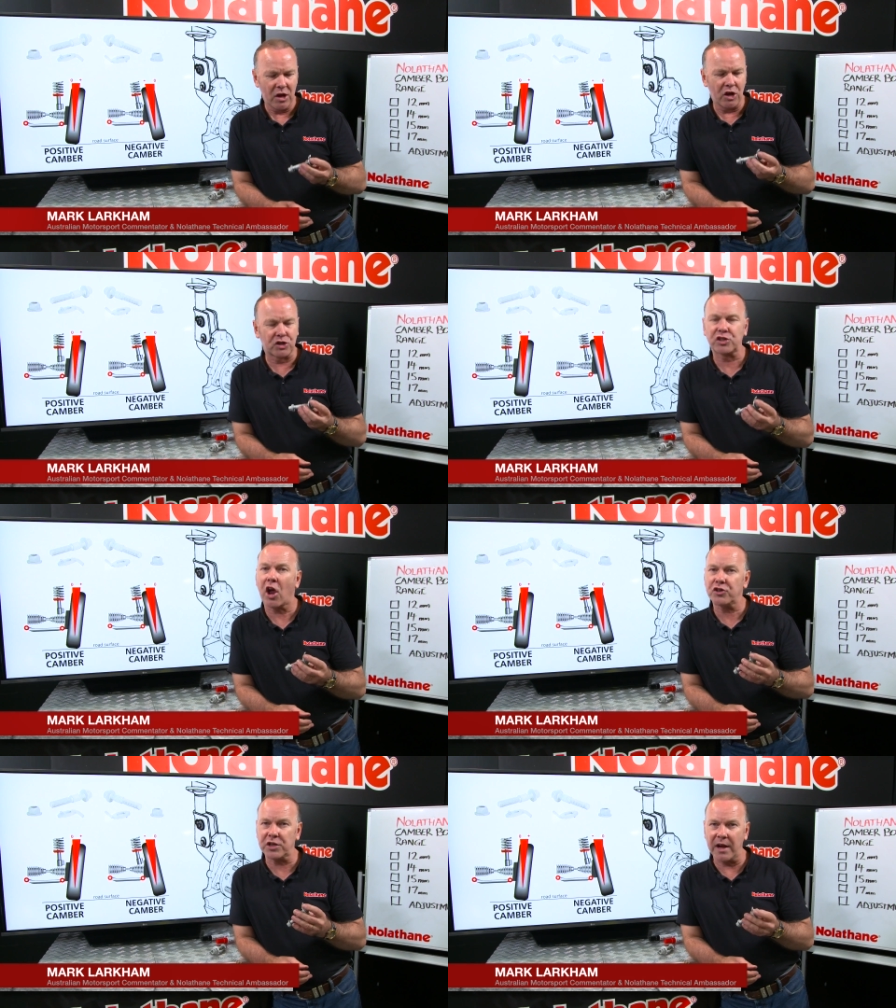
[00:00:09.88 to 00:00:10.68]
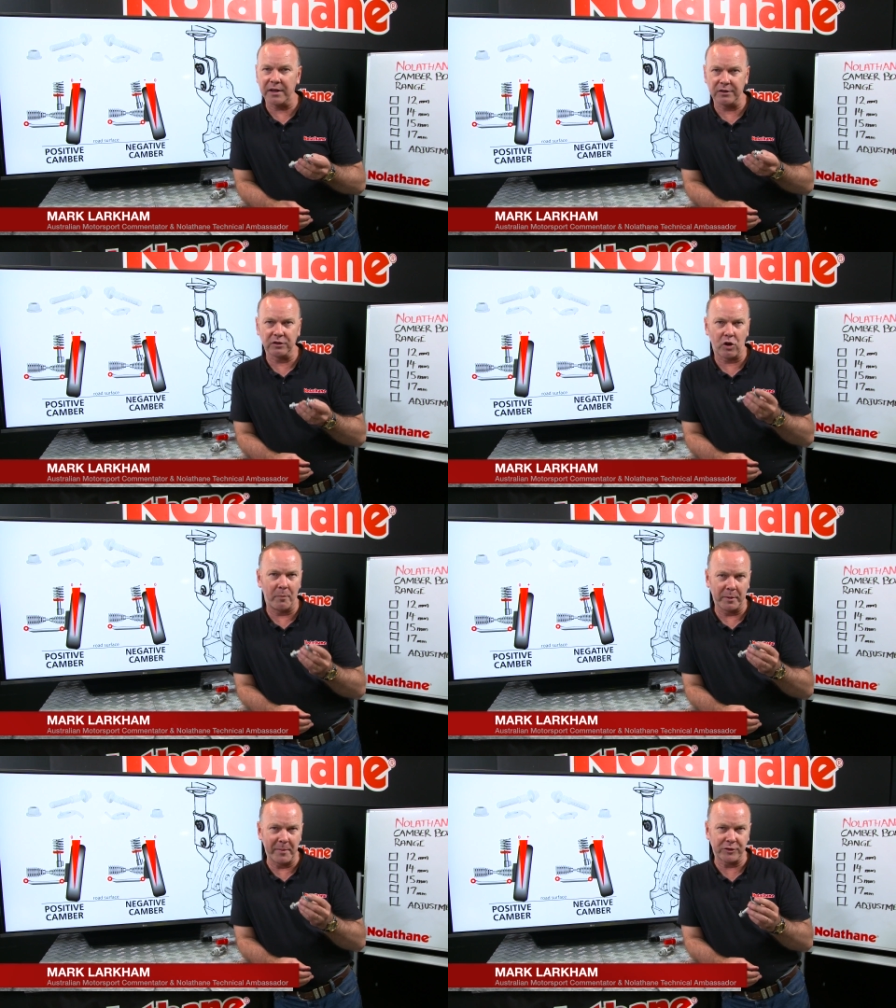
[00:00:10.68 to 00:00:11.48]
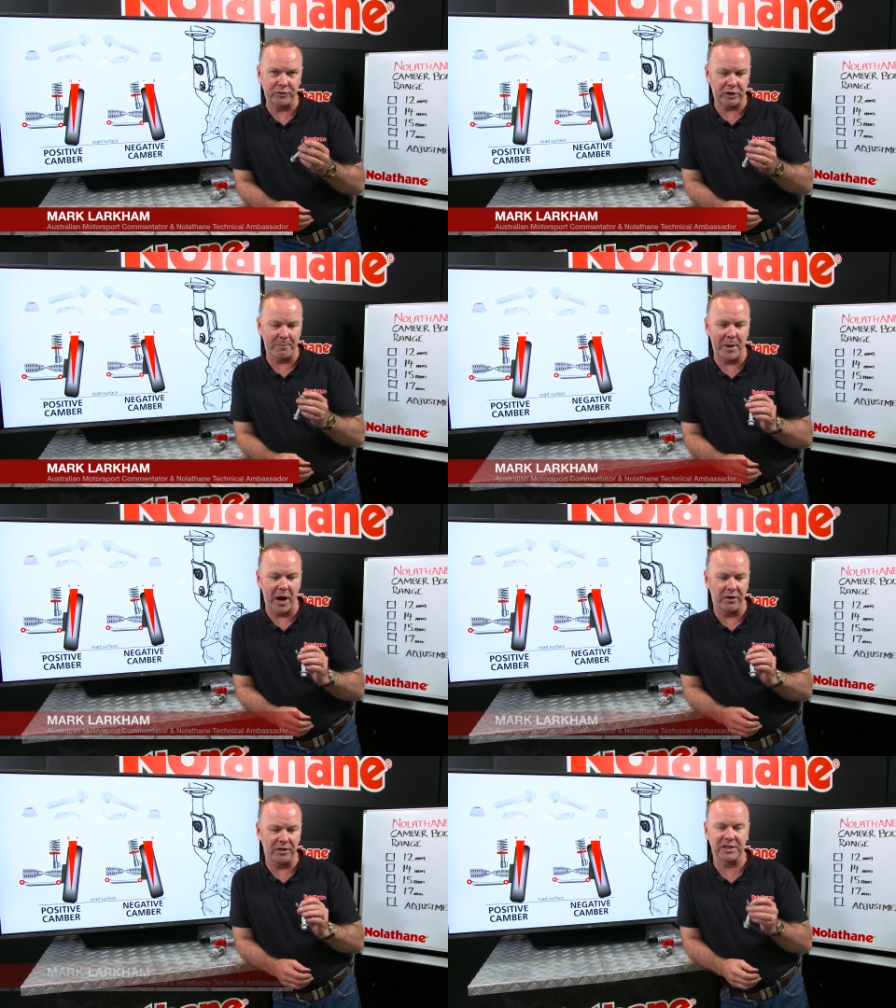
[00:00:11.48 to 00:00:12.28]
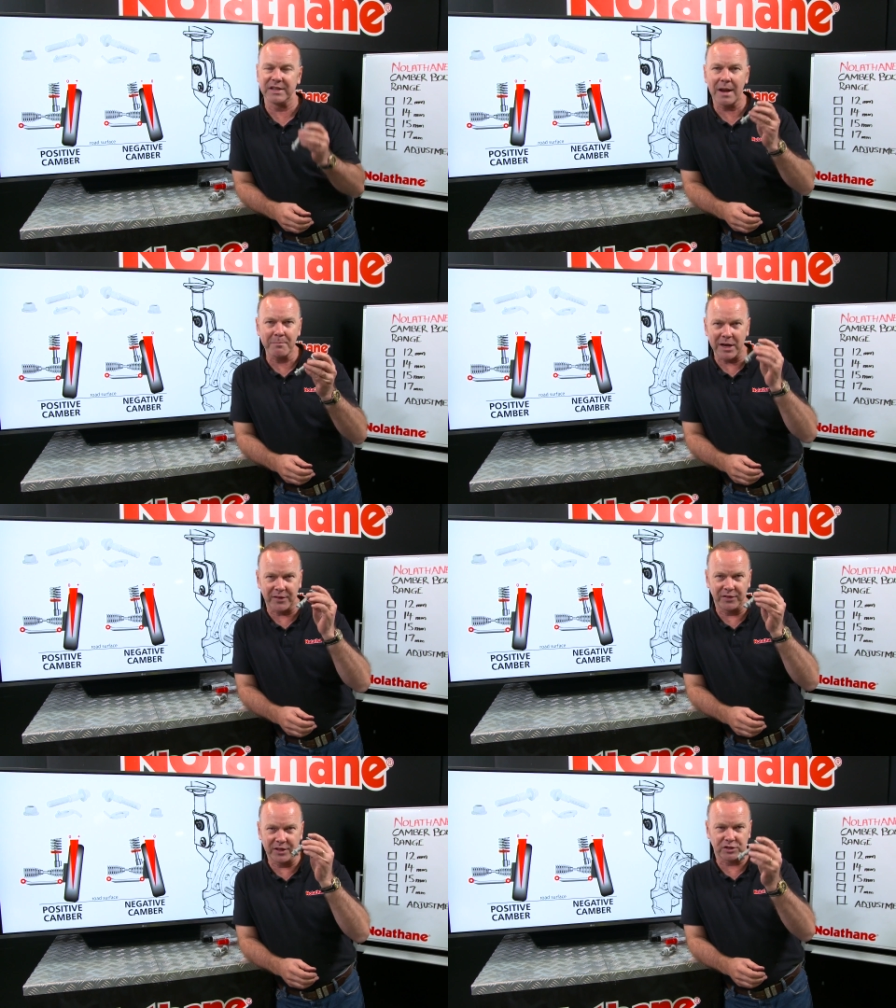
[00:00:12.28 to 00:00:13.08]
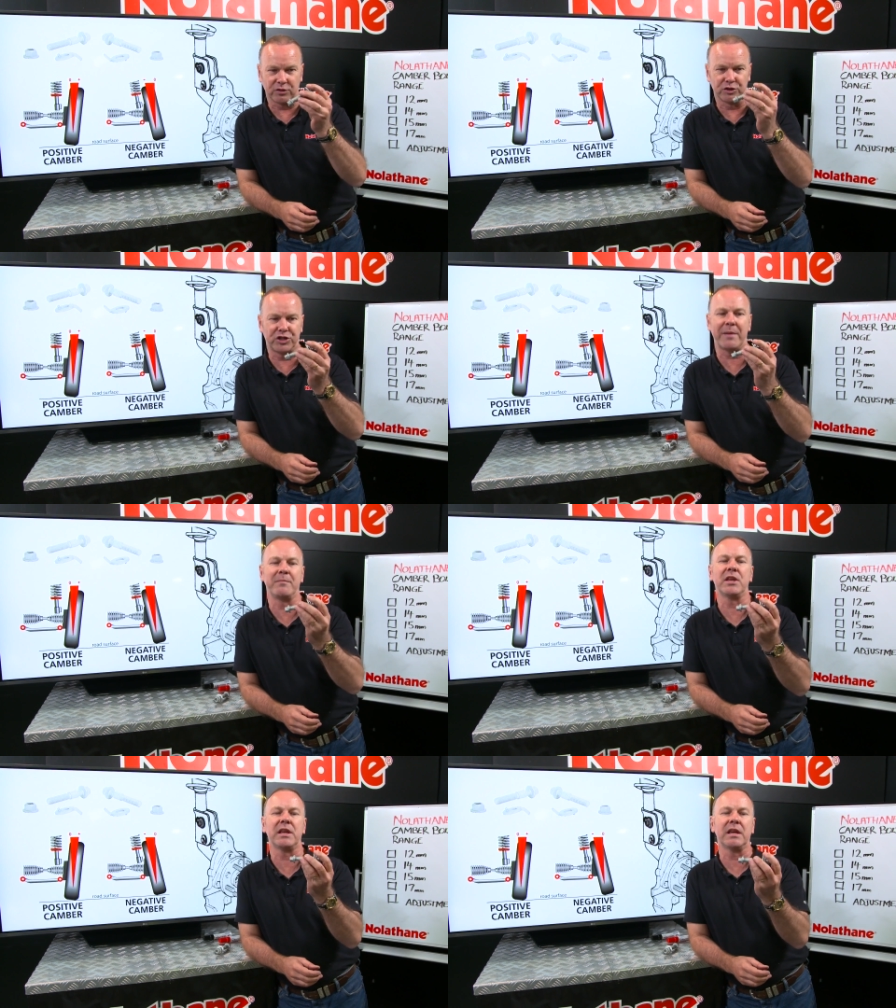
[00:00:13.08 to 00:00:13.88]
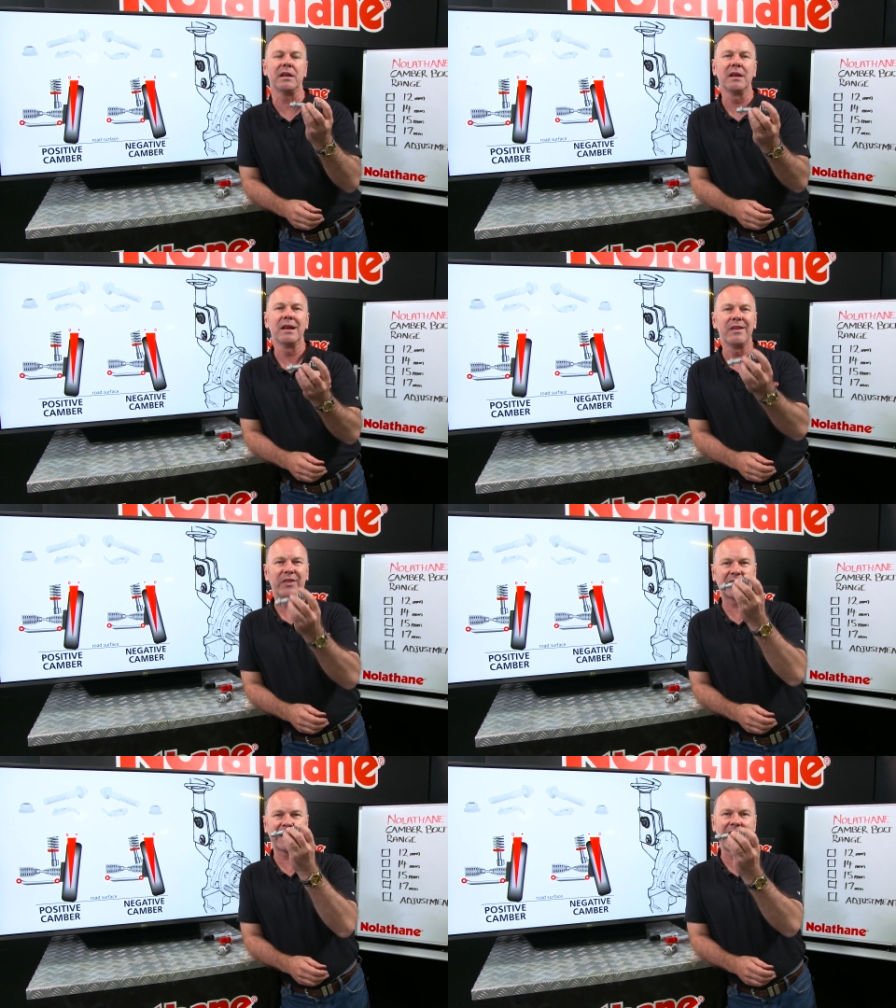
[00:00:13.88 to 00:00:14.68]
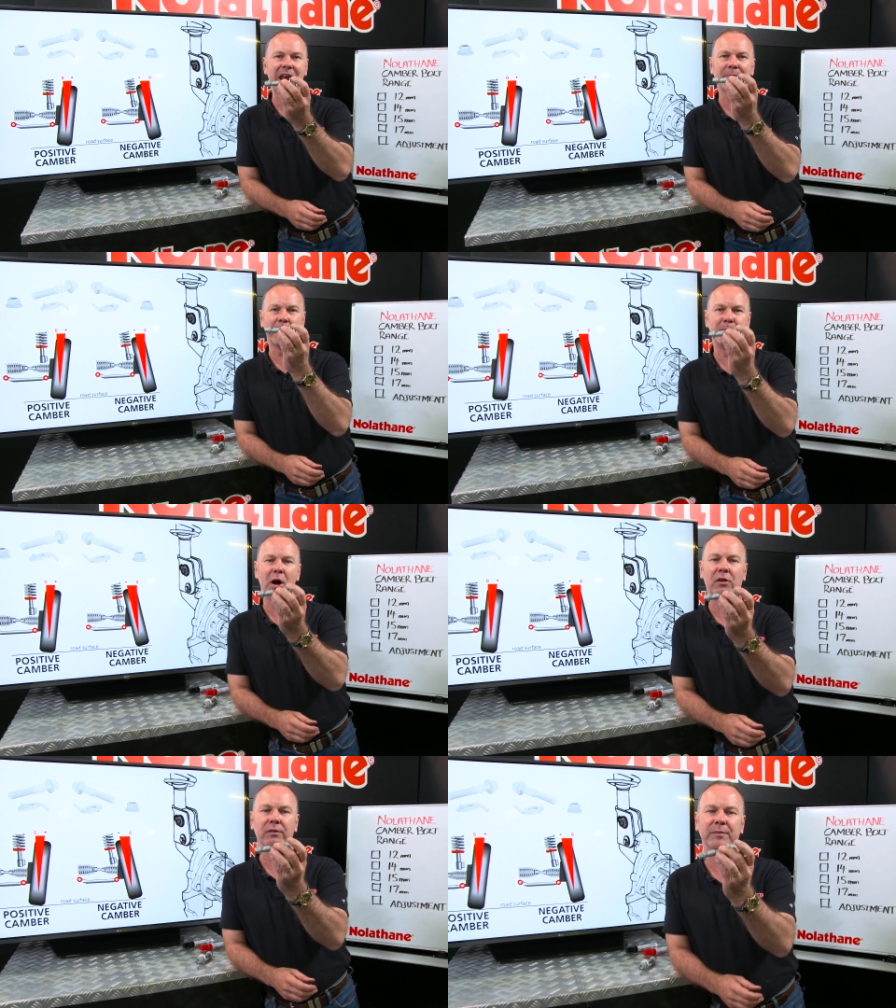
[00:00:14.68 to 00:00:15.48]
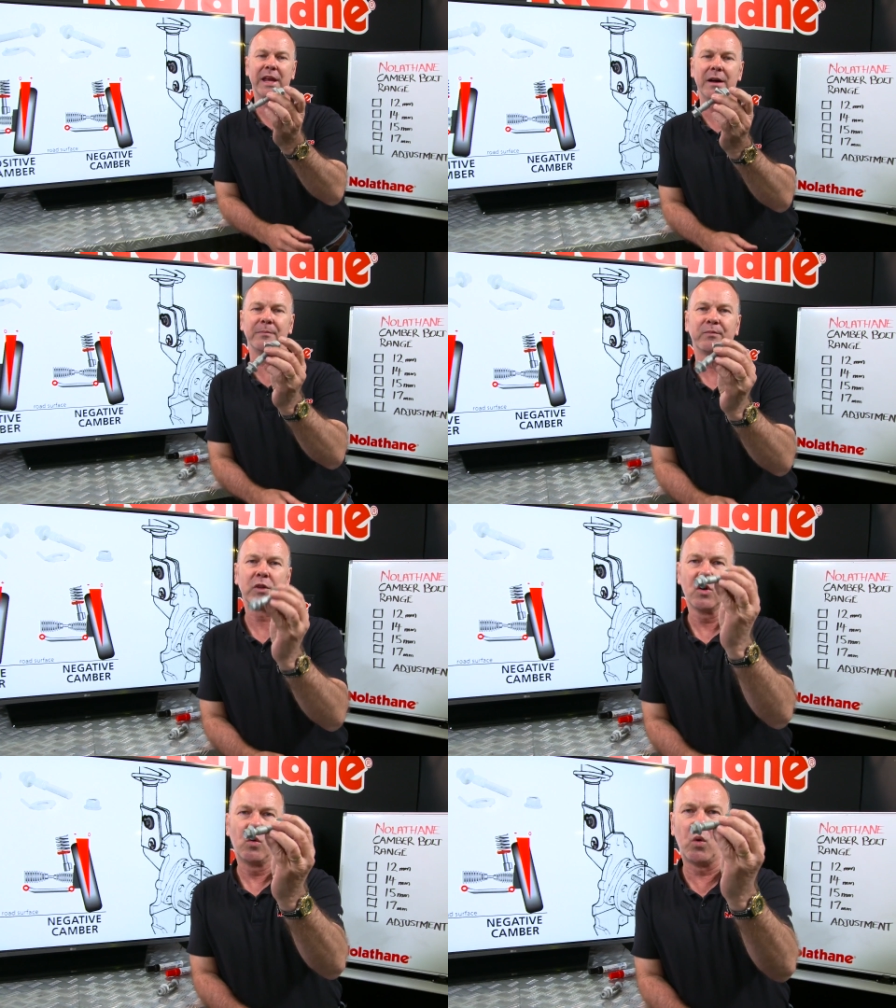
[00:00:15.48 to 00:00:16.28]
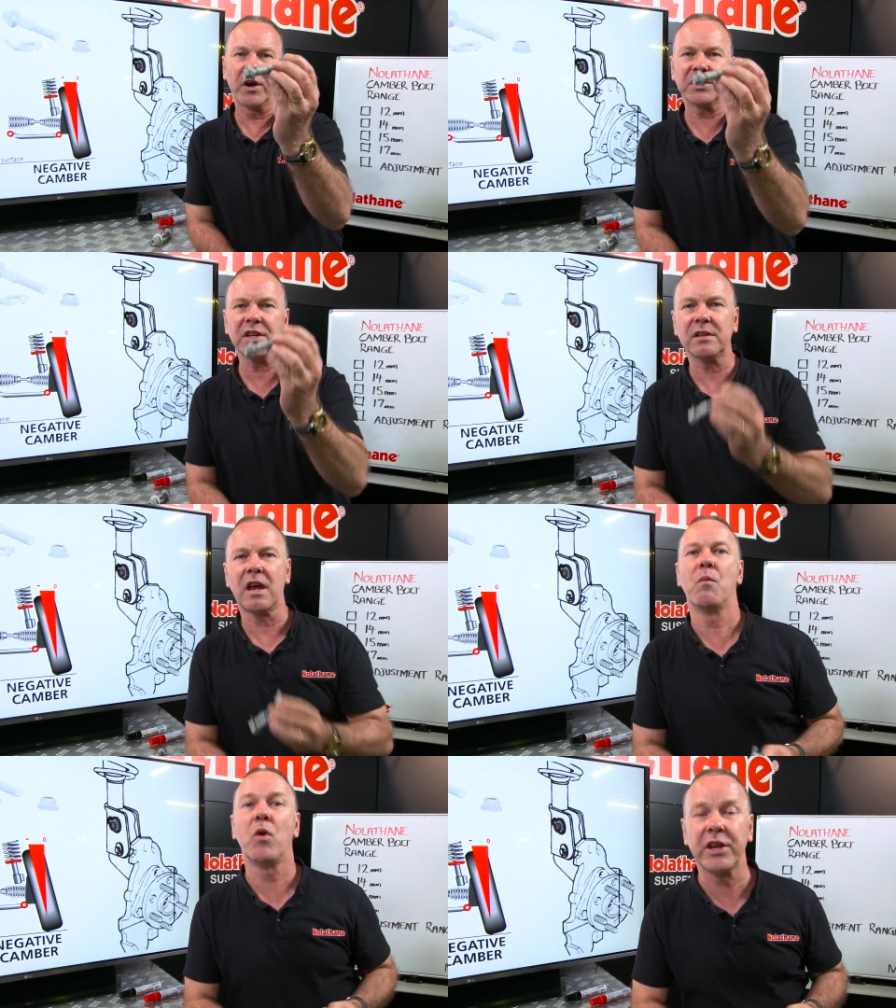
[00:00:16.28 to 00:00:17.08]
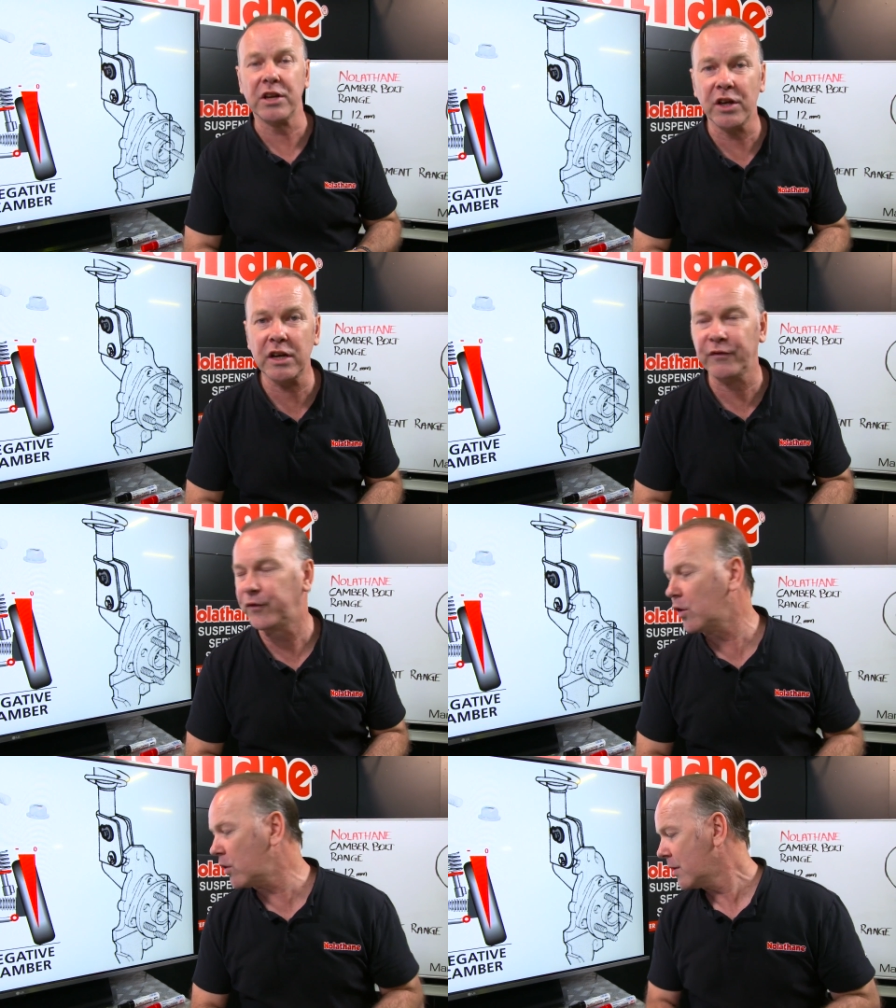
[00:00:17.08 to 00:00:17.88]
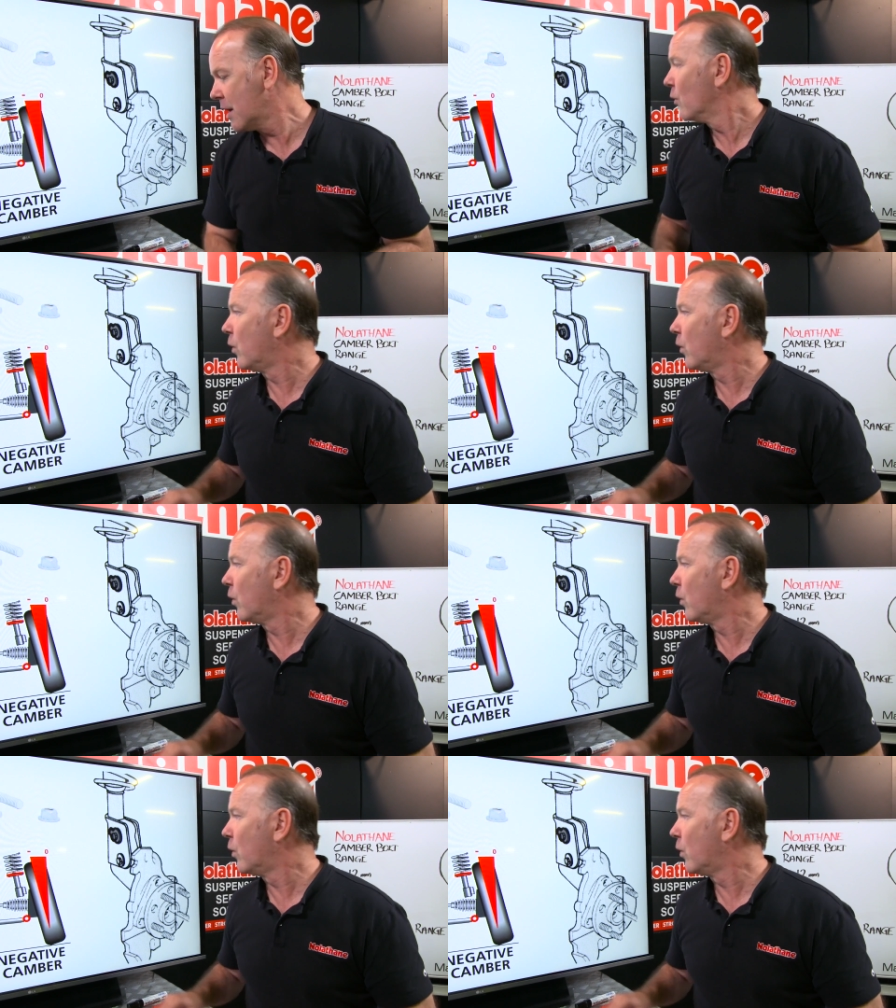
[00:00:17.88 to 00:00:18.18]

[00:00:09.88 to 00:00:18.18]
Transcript: associated and complementary components. And none better than this little gem here, the camber bolt. Now, what is it and what do you need it for?